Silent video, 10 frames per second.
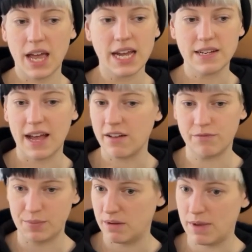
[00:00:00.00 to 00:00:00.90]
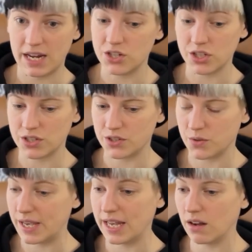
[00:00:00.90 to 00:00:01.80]
I have been managing to
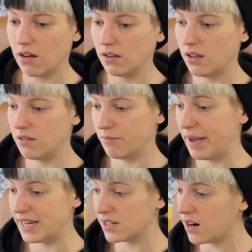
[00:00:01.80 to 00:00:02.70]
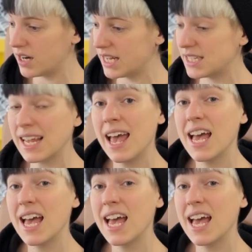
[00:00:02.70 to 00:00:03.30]
hit all of my targets